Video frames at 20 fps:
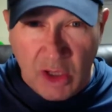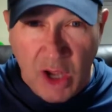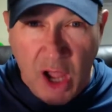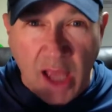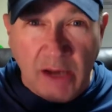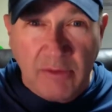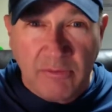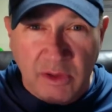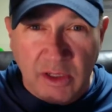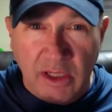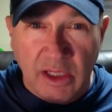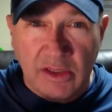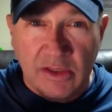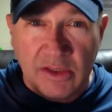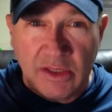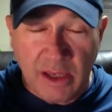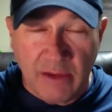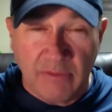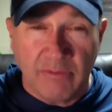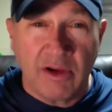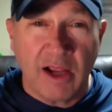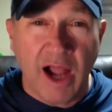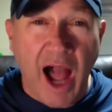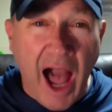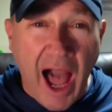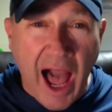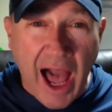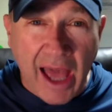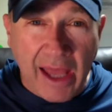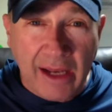confidence of
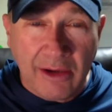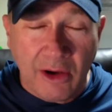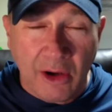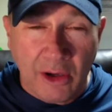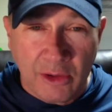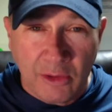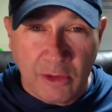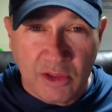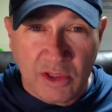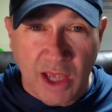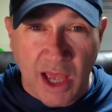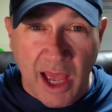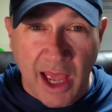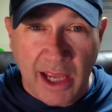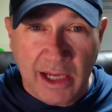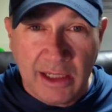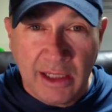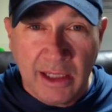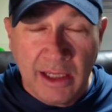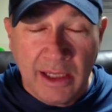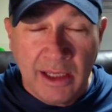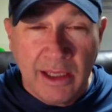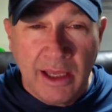God on your side